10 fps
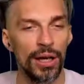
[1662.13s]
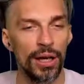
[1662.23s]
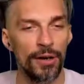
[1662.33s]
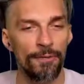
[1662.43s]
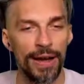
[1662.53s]

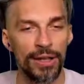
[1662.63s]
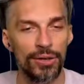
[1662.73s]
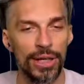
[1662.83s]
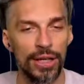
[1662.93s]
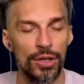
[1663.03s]

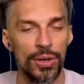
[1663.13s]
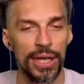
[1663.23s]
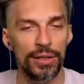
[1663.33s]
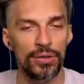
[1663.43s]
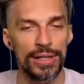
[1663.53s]
refinery, you
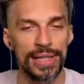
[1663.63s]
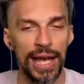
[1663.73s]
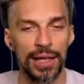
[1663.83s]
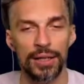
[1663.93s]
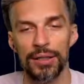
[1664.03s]
can
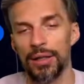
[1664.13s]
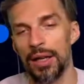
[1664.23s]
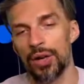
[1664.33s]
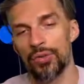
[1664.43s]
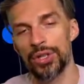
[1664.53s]
recycle
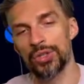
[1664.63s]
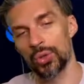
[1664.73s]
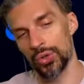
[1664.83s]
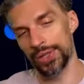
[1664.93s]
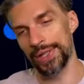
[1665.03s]

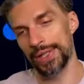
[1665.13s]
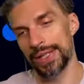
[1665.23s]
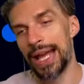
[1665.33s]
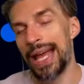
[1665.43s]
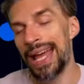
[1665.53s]

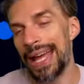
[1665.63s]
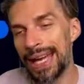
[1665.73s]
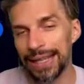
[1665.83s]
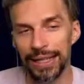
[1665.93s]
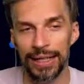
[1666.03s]
resources.
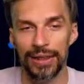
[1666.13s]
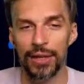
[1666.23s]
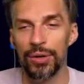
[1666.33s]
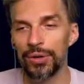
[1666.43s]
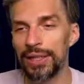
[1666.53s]
And
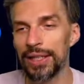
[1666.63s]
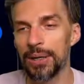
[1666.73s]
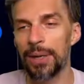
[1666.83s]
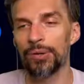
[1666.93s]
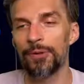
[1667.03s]
the good thing
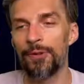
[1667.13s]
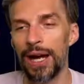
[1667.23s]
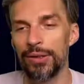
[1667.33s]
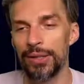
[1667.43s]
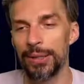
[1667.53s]
about
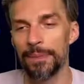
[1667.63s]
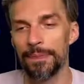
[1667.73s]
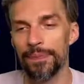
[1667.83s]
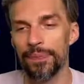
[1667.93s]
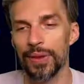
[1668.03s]
refinery,
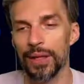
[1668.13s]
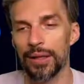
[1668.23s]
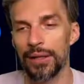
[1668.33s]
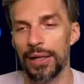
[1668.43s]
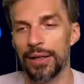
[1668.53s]

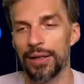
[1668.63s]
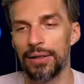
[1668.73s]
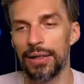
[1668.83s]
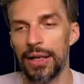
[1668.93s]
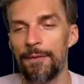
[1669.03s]
like
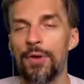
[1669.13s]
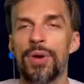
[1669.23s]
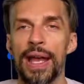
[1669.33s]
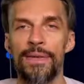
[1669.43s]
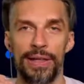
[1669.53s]
if you
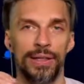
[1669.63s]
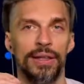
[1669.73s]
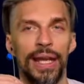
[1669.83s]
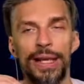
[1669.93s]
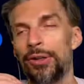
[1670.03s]
have it
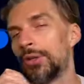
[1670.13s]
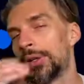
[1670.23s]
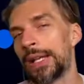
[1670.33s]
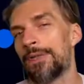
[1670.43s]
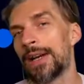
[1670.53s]
and you
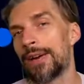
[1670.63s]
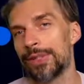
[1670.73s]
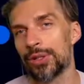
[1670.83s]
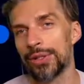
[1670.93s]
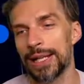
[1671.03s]
don't have
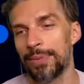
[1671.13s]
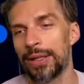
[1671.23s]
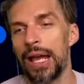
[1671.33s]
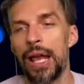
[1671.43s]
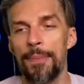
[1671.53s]
harvester or
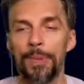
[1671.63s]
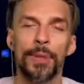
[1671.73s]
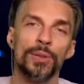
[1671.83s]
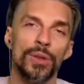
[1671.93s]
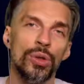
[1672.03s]
something,
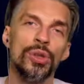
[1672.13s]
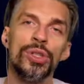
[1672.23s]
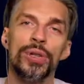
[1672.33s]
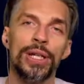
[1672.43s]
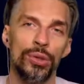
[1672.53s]
people will go
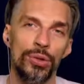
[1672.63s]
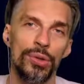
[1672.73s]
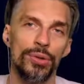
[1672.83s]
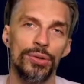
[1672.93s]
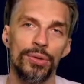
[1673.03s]
straight to
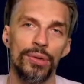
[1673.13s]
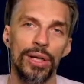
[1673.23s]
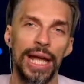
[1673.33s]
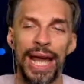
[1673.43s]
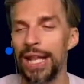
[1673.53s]
you.
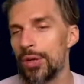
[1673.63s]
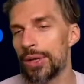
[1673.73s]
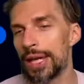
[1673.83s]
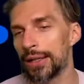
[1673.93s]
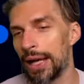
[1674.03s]
And you
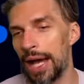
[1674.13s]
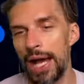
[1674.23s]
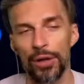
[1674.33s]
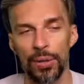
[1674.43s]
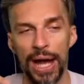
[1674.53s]
can,
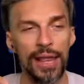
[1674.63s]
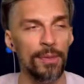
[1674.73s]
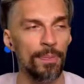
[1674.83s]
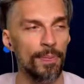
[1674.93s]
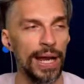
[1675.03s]
I don't know,
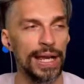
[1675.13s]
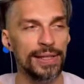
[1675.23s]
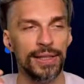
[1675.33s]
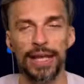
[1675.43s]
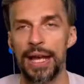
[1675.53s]
either
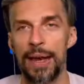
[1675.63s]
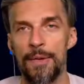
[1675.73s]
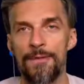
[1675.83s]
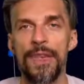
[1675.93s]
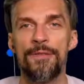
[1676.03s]
ask
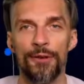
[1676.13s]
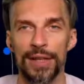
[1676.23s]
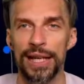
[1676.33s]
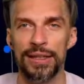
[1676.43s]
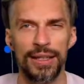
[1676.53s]
the fee for
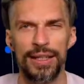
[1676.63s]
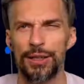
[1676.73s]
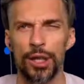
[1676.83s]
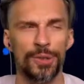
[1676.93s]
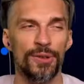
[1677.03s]
that in
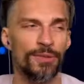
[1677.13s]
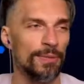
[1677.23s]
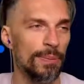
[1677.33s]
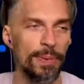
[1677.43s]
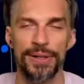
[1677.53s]
terms of
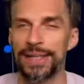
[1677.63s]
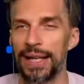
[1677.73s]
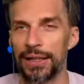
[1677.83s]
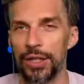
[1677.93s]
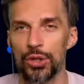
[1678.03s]

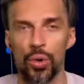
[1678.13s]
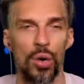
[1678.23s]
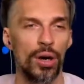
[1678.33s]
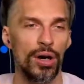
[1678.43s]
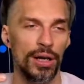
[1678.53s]
percentage
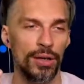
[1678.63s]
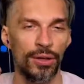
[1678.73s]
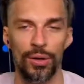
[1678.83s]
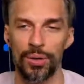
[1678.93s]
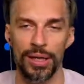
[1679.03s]
or,
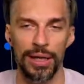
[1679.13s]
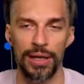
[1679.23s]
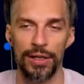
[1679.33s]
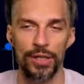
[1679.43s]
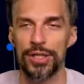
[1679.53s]

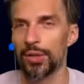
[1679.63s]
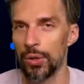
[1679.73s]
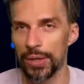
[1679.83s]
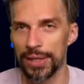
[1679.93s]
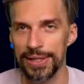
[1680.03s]
the GC
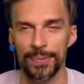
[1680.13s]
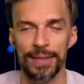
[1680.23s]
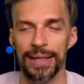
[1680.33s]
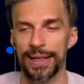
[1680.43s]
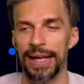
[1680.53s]
token,
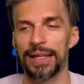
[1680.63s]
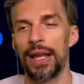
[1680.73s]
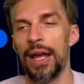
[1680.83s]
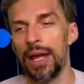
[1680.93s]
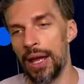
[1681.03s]
something like that.
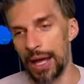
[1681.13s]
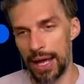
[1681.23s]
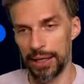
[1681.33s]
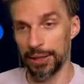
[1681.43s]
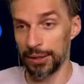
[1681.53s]

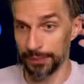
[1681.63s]
And